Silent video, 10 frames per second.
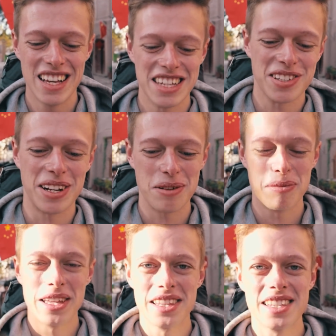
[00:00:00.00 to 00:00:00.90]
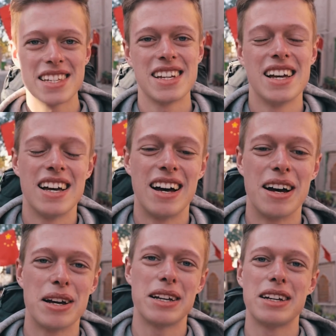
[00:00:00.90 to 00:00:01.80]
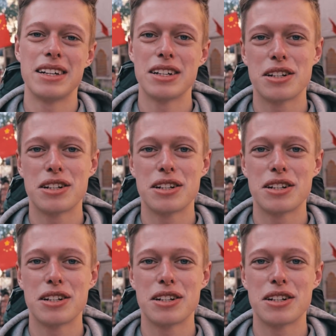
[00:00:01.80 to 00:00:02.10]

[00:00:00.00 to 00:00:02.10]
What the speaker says: So that means I